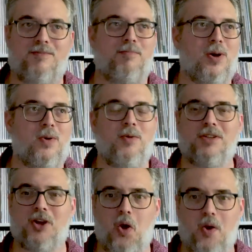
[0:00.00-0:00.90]
Bowie
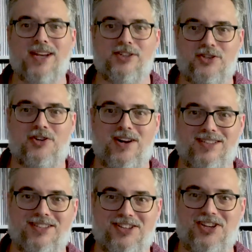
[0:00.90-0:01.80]
was always
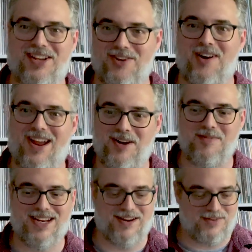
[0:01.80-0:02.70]
transitioning, right? I
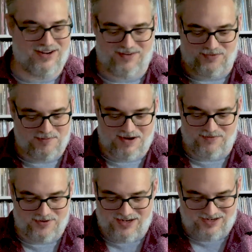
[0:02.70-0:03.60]
mean, from
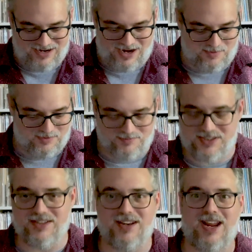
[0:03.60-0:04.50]
every album
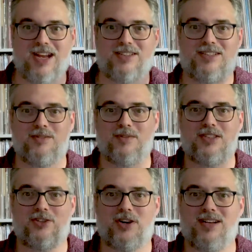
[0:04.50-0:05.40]
to the next, there
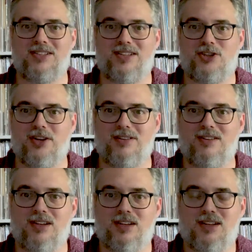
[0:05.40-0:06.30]
was a transition.
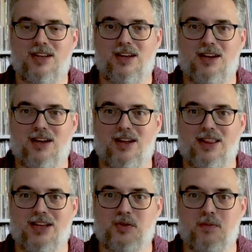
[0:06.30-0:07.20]

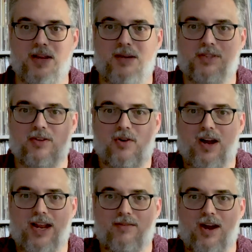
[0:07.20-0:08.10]
And that's what made him so
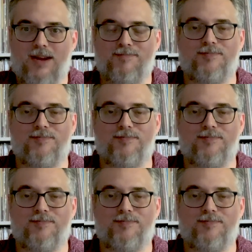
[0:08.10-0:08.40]
great, right?